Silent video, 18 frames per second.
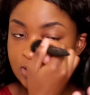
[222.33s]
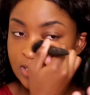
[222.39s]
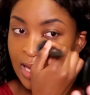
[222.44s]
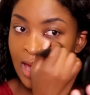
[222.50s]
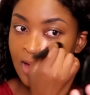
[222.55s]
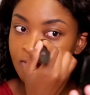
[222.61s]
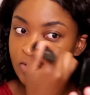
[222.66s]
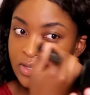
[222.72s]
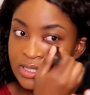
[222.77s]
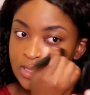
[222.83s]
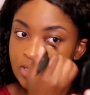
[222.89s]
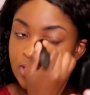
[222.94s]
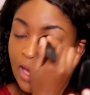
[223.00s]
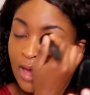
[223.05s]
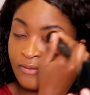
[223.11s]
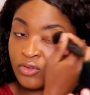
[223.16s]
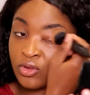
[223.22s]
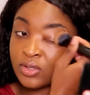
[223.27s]
covered and
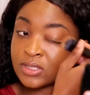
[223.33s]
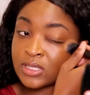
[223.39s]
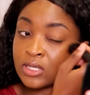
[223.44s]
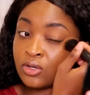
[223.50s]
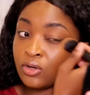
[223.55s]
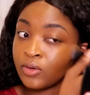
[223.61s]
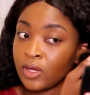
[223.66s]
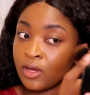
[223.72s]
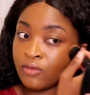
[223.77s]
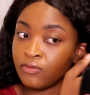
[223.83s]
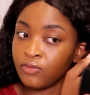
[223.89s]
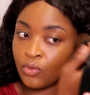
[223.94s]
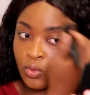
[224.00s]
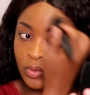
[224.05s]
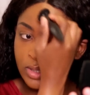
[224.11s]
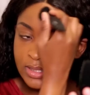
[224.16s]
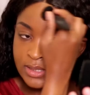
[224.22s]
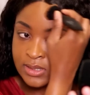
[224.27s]
have your skin looking
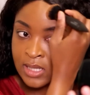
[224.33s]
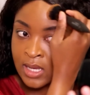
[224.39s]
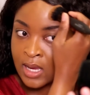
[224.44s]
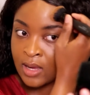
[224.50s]
flawless,